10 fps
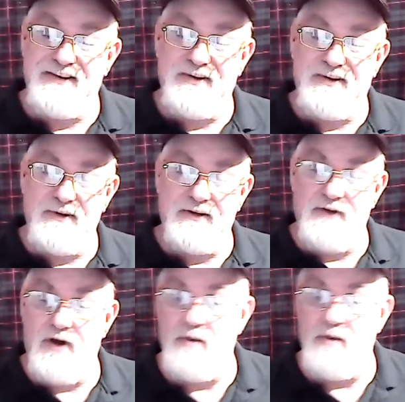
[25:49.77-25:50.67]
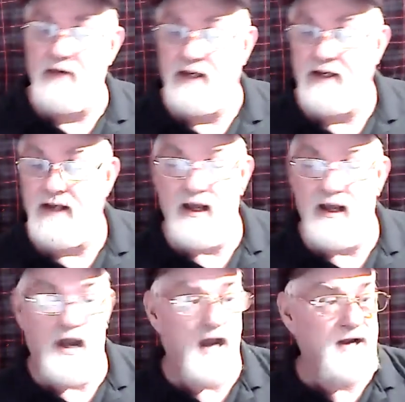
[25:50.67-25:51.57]
do it normally,
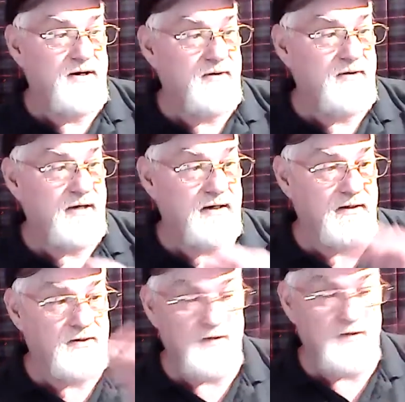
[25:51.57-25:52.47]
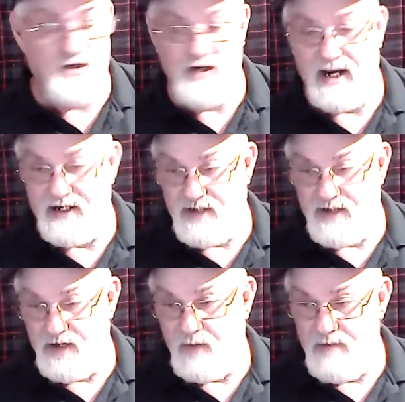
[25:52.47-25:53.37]
I do it so the chat is on
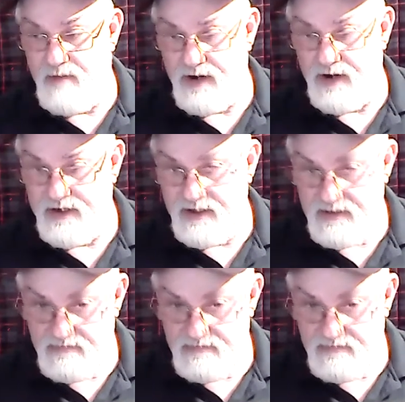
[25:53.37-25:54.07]
the one monitor.